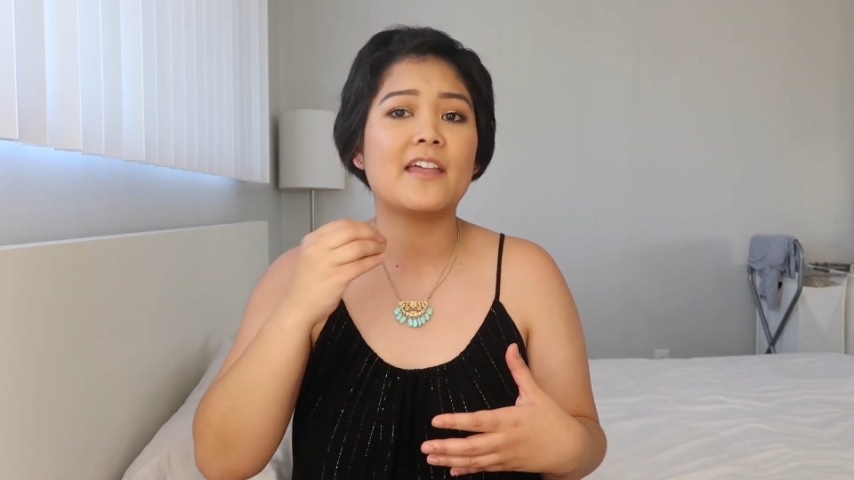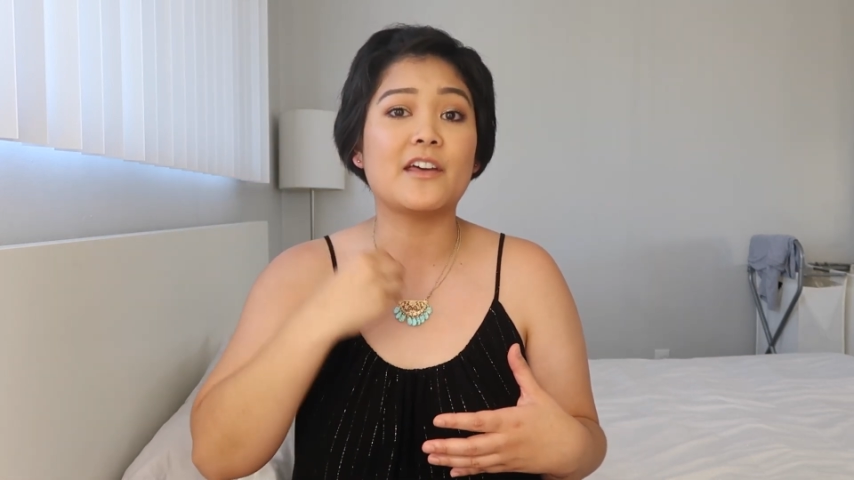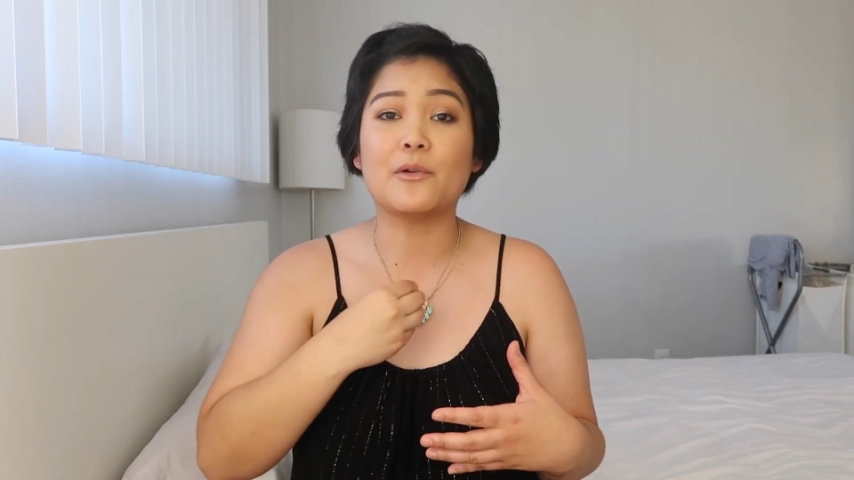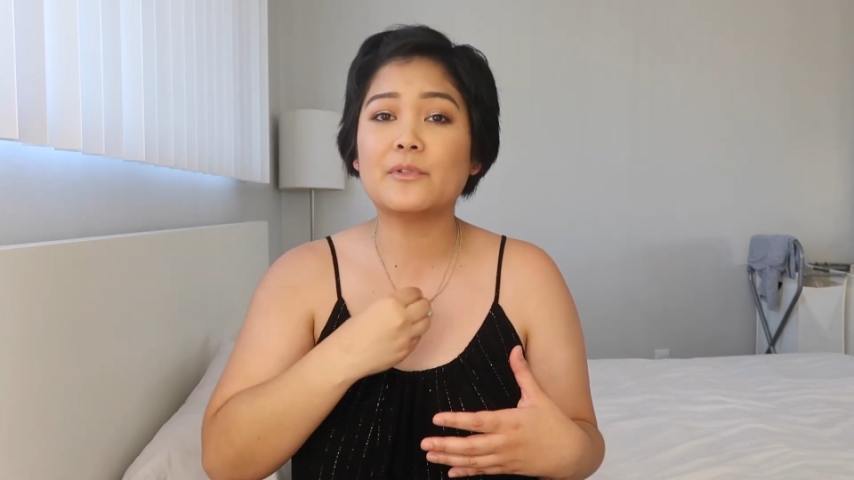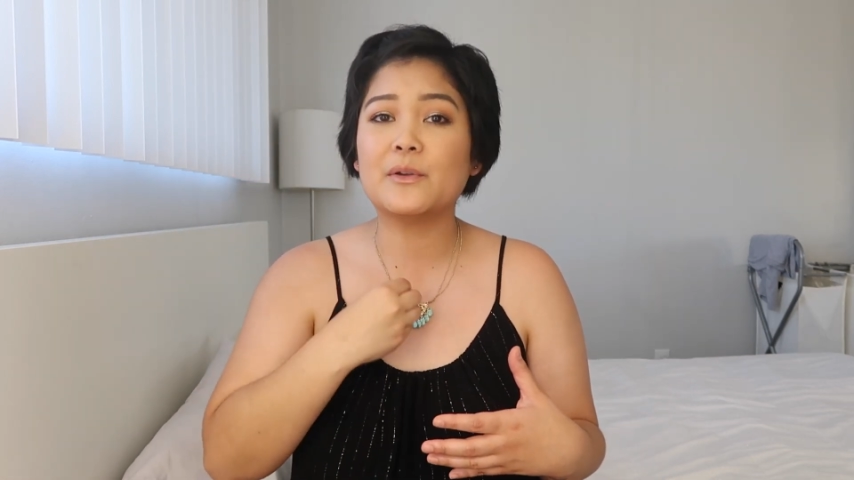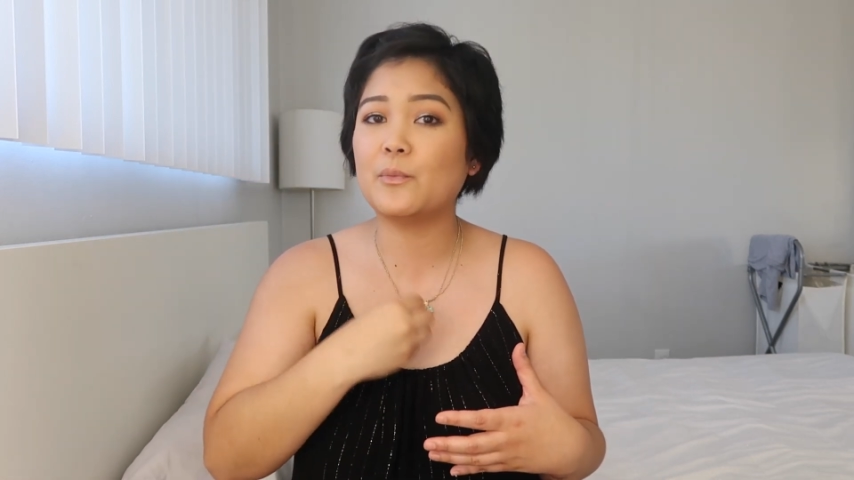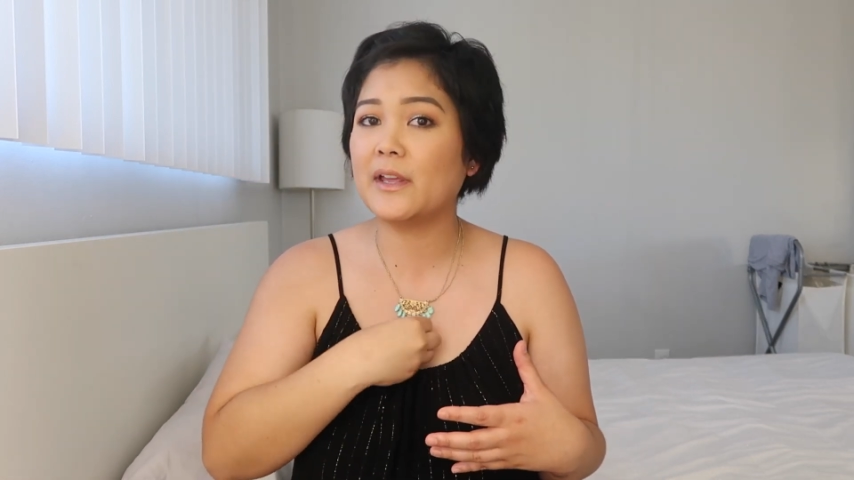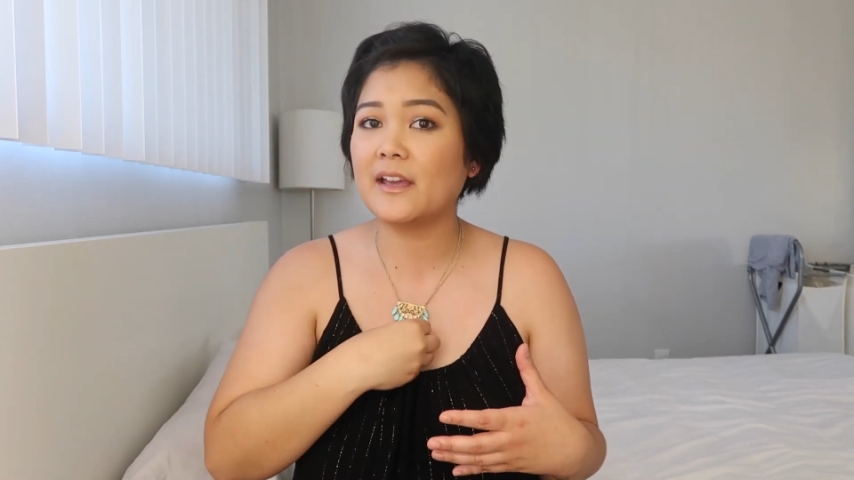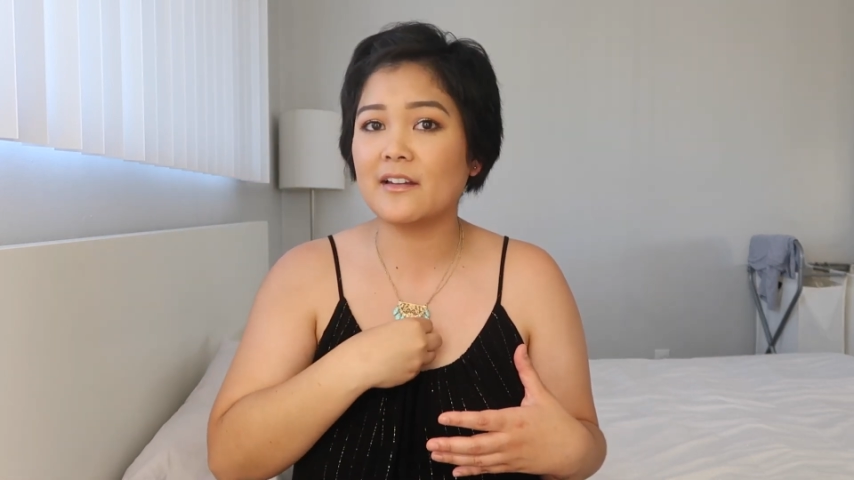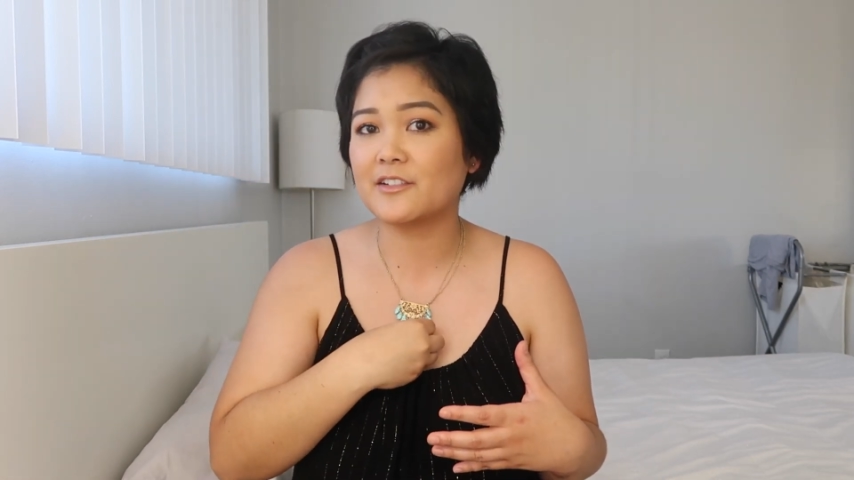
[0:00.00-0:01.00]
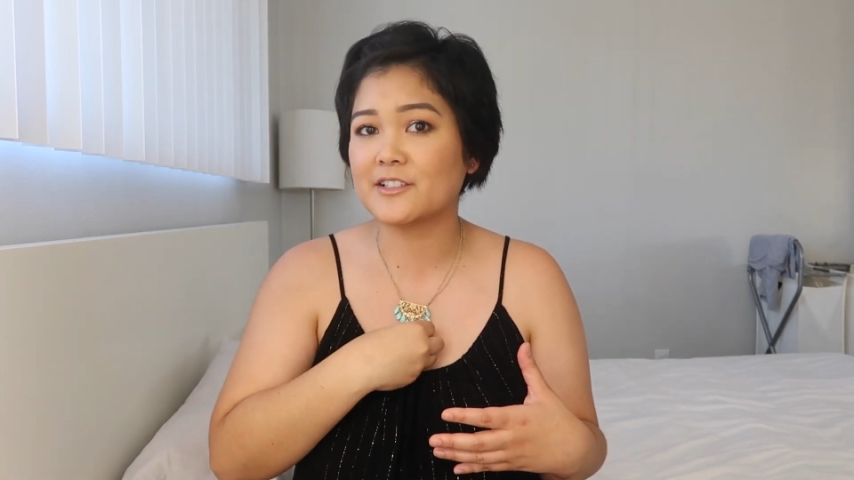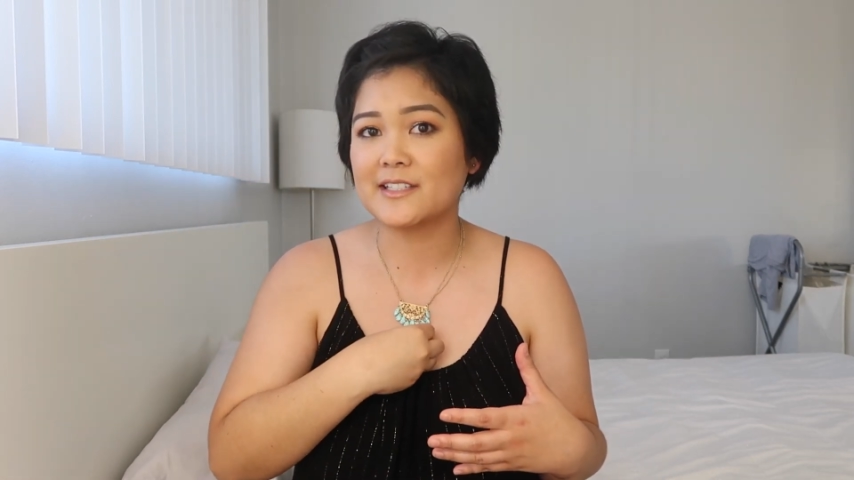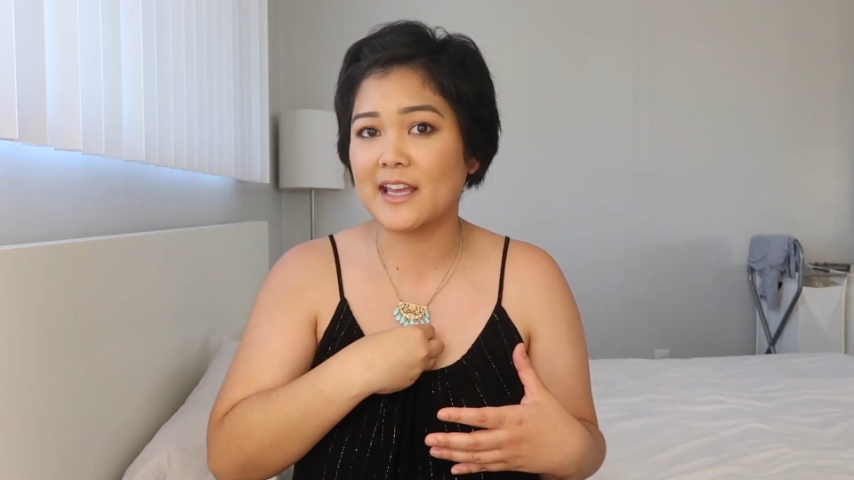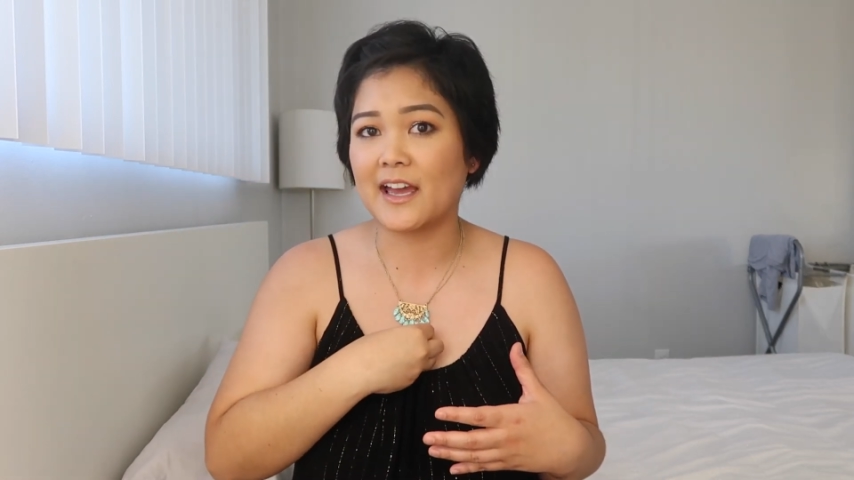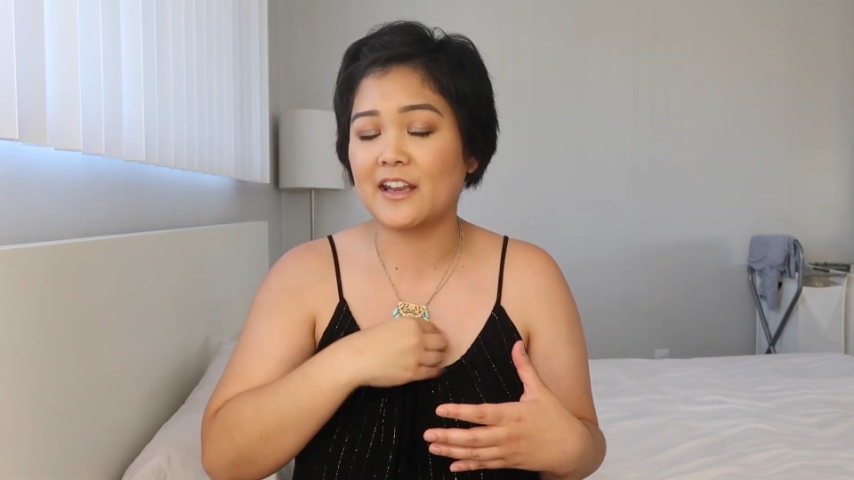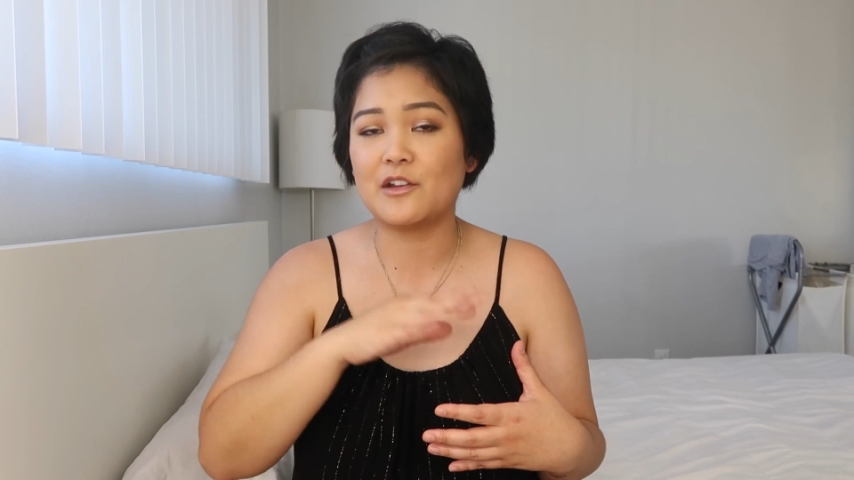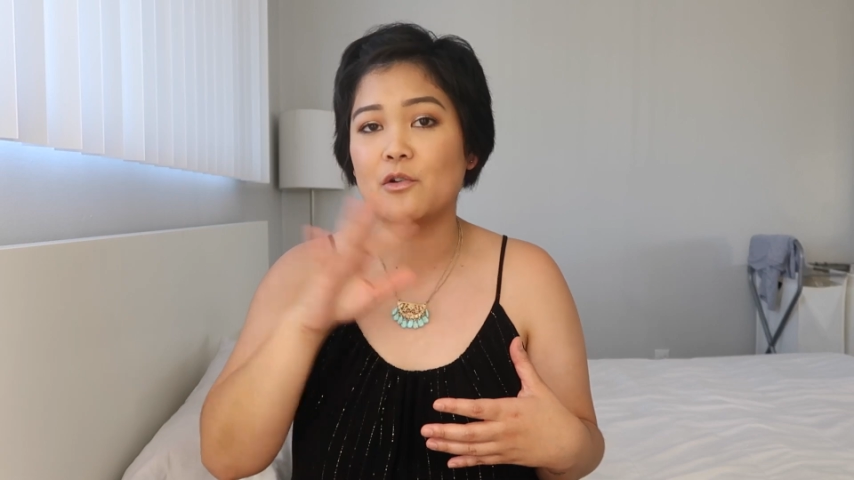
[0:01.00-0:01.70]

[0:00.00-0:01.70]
that only we understand